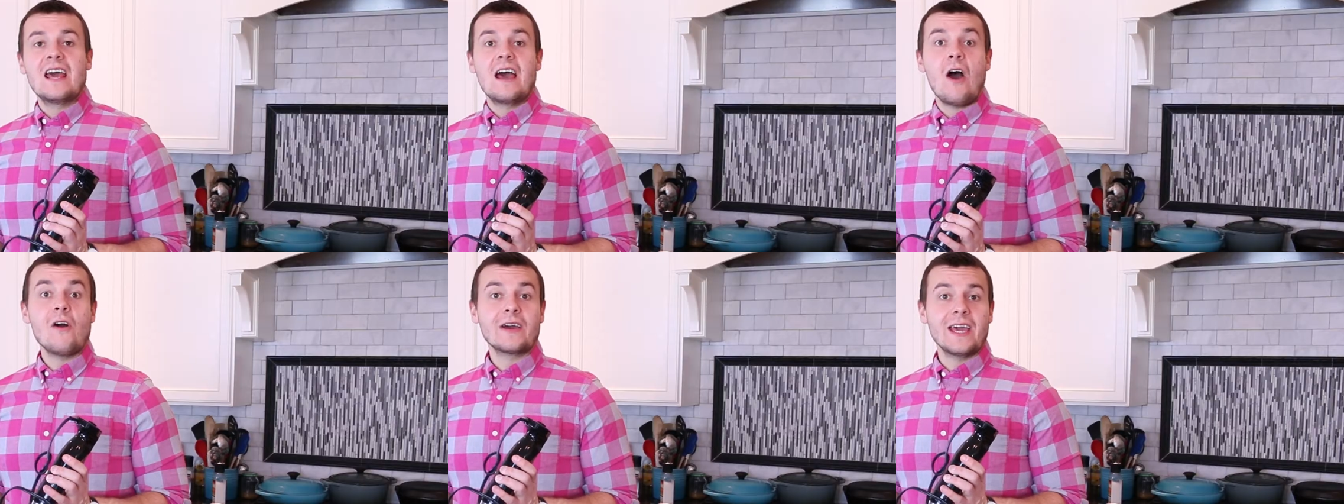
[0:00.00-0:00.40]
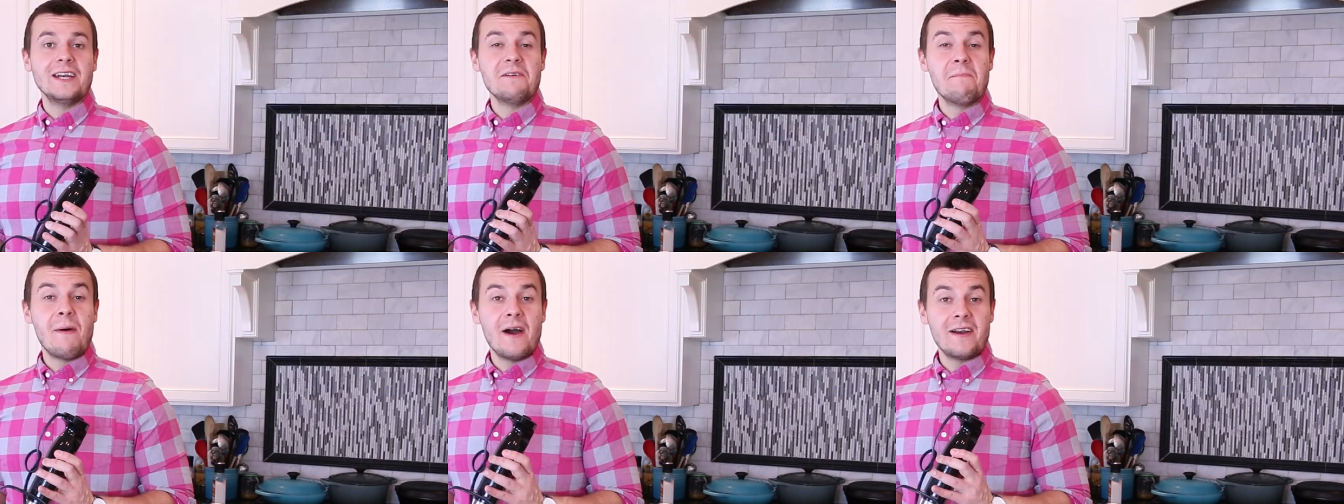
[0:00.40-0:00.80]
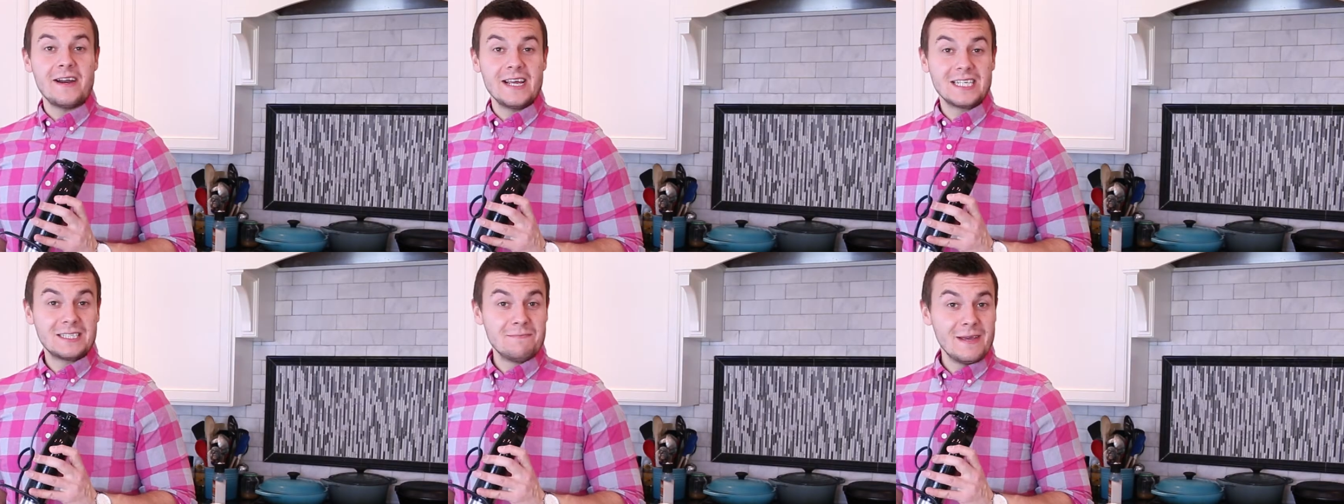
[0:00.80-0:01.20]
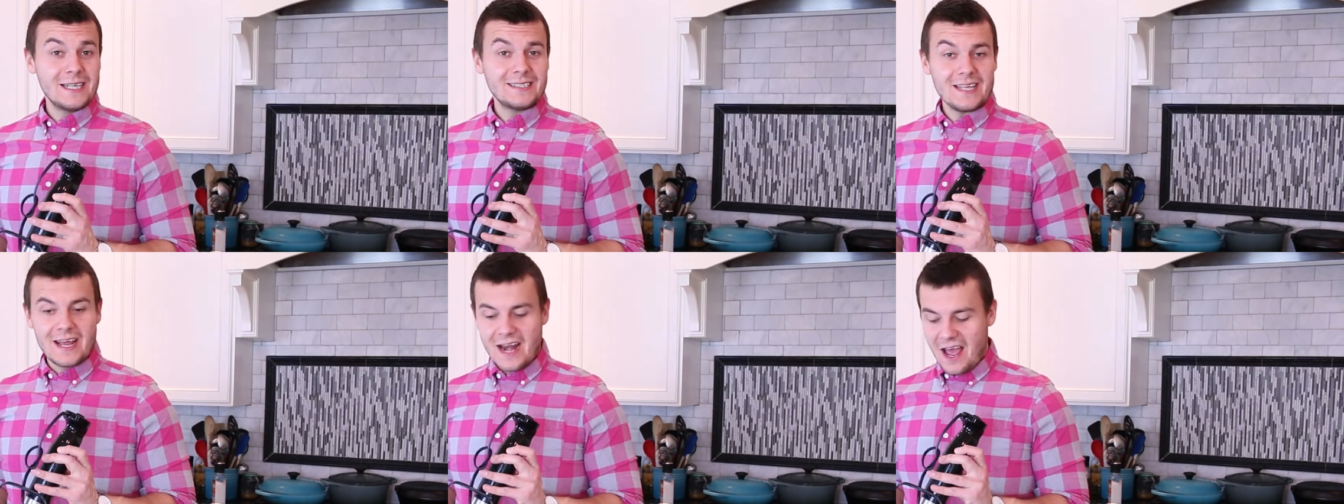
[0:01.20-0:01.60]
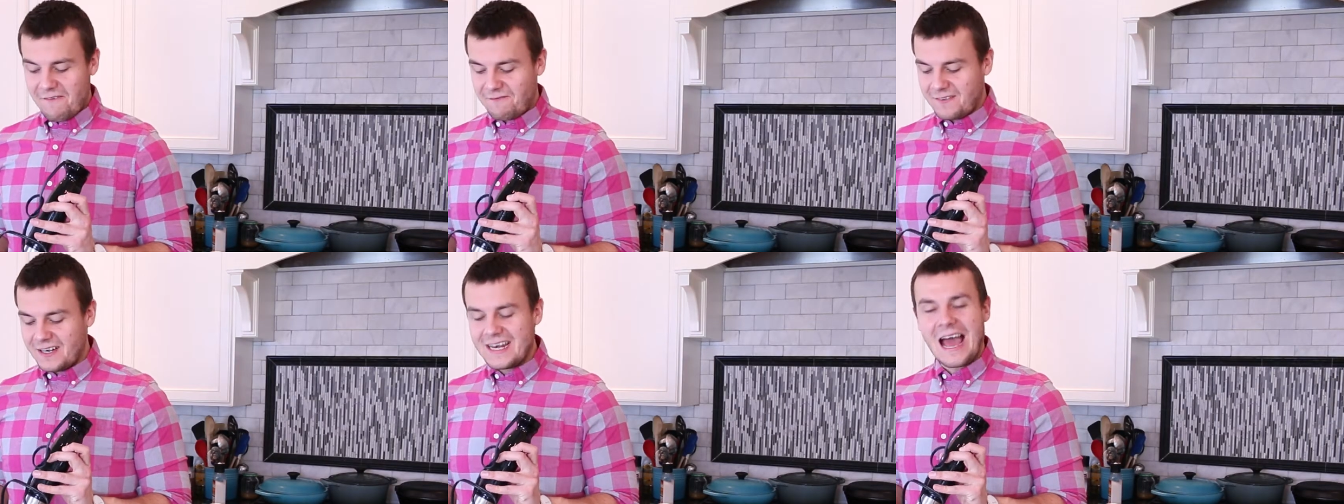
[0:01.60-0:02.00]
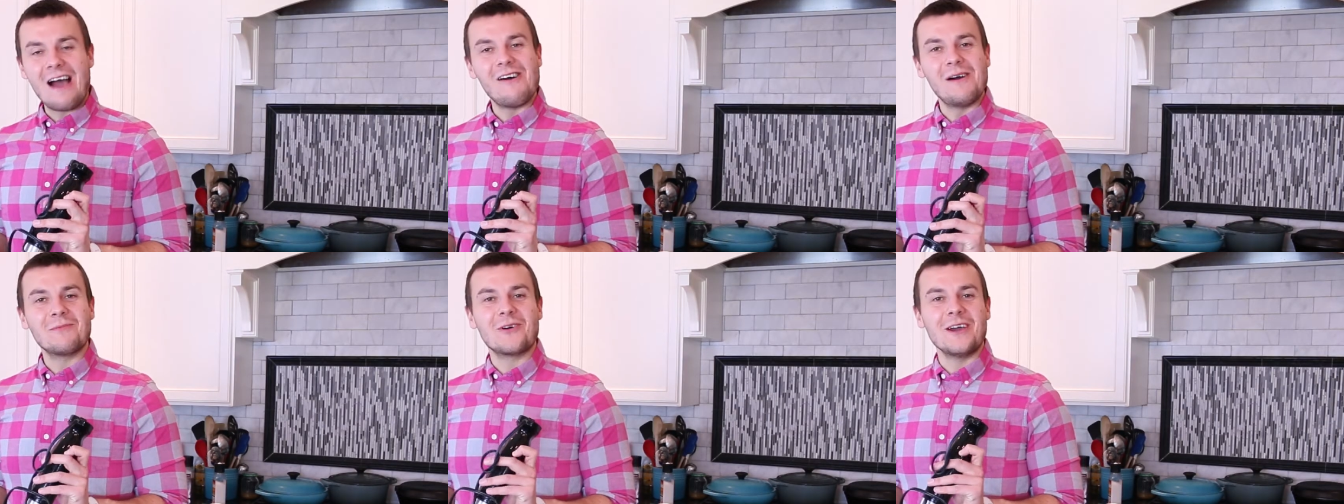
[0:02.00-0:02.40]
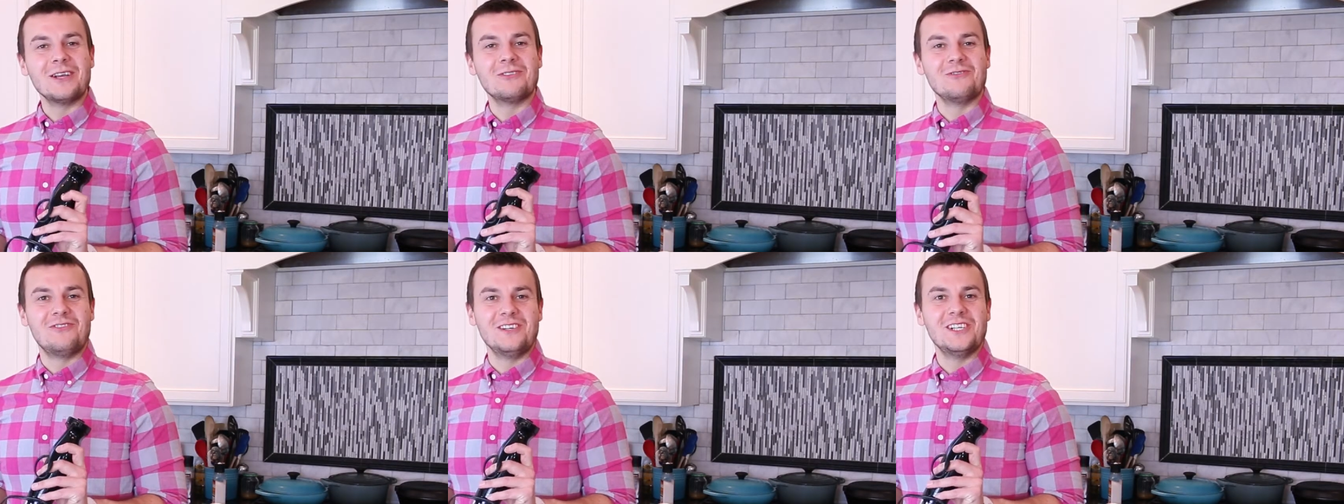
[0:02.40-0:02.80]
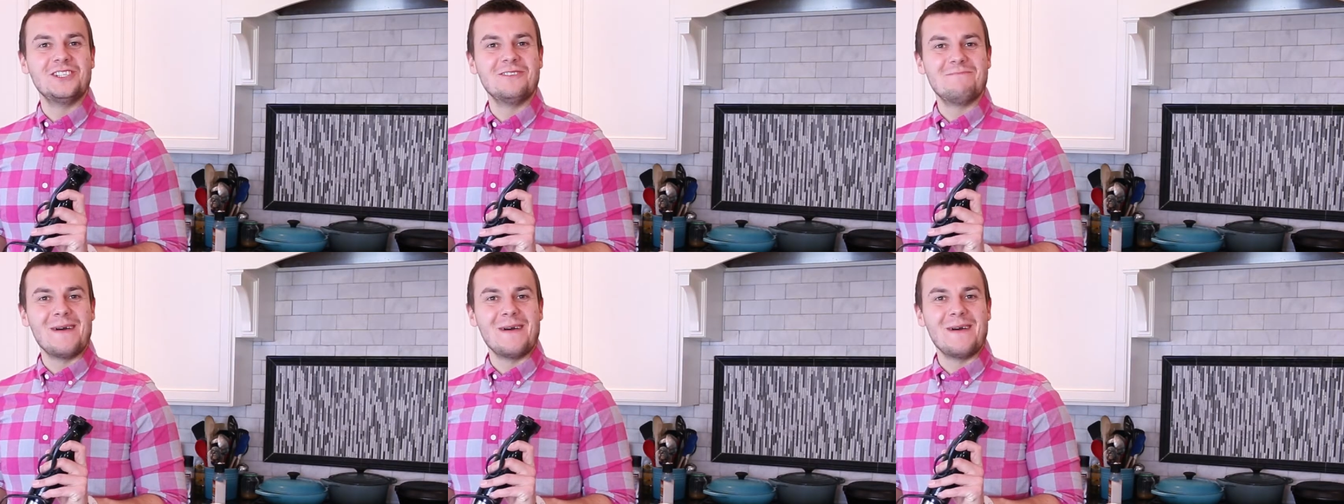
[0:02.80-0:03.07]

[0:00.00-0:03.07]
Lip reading: Okay, the butter is mixed enough. Now I'm going to finish the